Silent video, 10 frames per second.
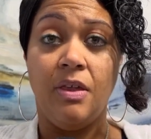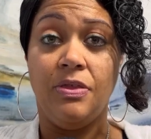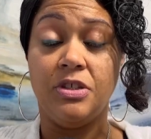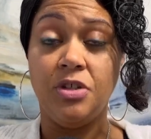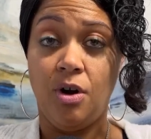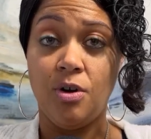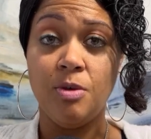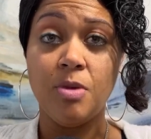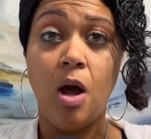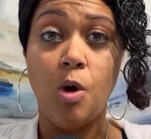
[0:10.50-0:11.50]
The
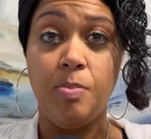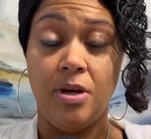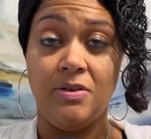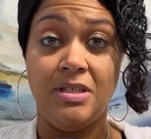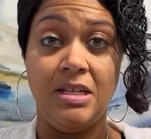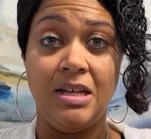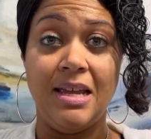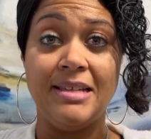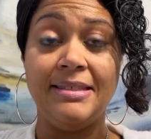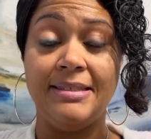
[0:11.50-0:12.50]
term co-parenting
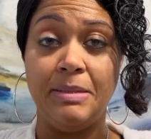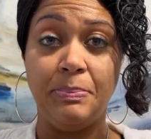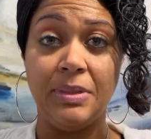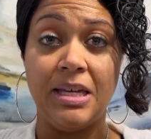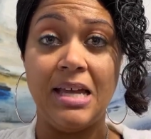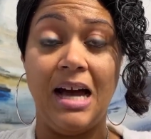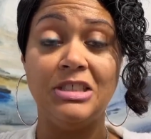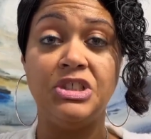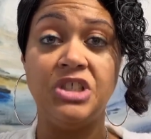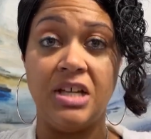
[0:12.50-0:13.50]
is simply a
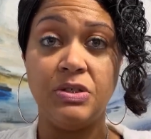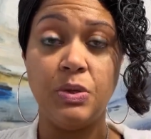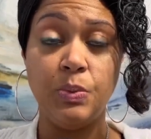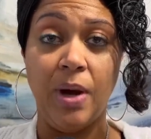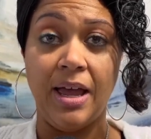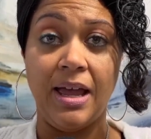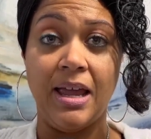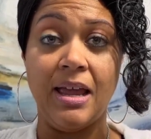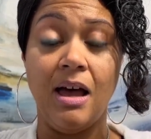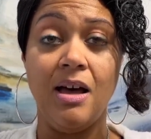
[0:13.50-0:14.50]
gentle
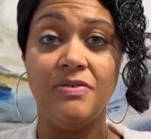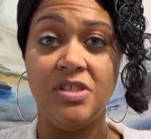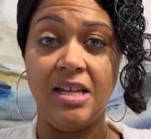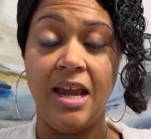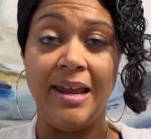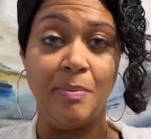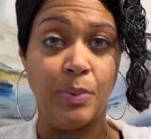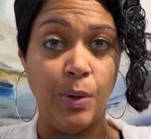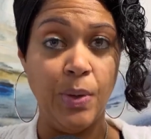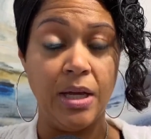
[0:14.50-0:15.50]
way of saying
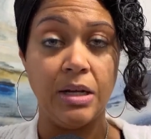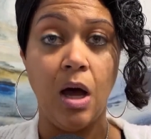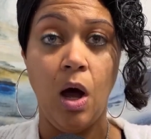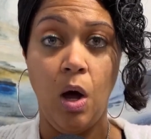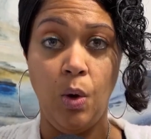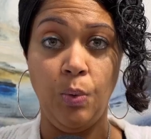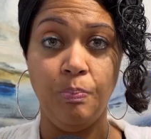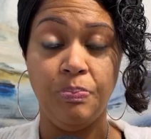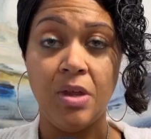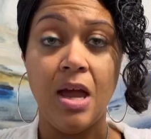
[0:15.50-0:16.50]
broken home.
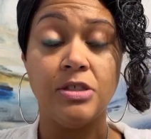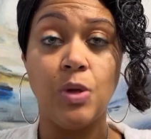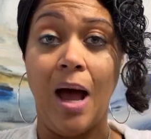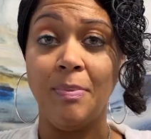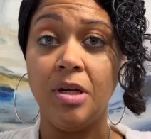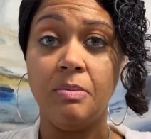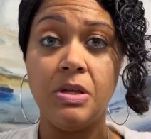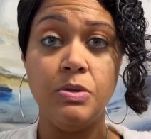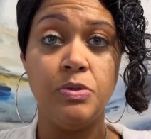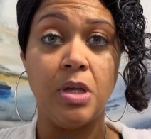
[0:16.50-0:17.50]
So I'm going to be
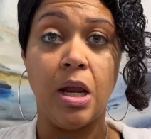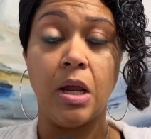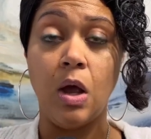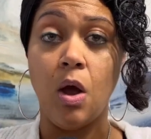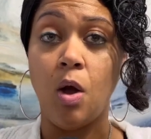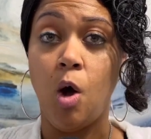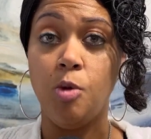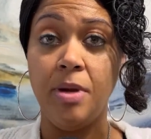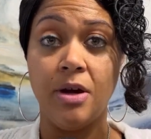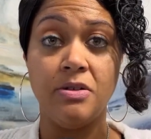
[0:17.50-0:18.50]
using
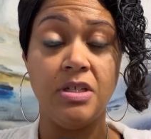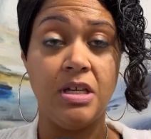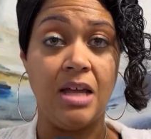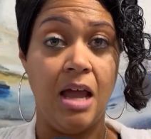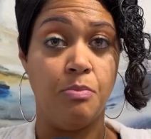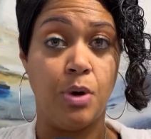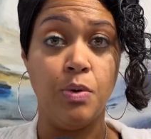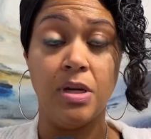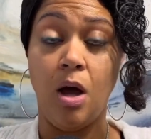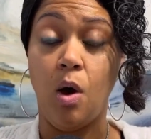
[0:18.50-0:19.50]
co-parenting and
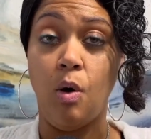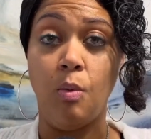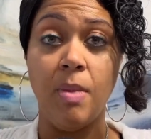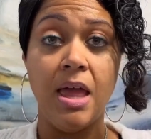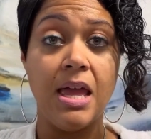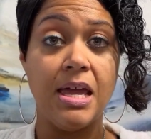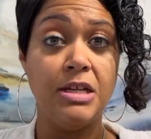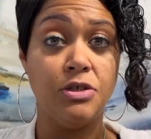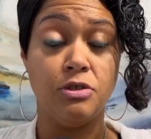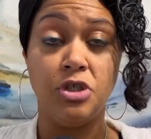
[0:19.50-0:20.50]
broken home
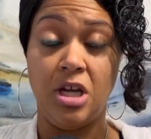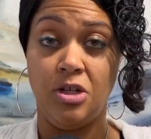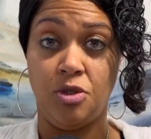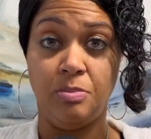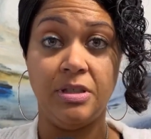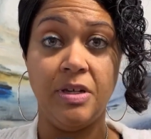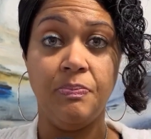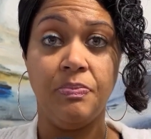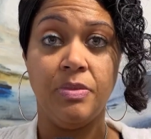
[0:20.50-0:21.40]
interchangeably.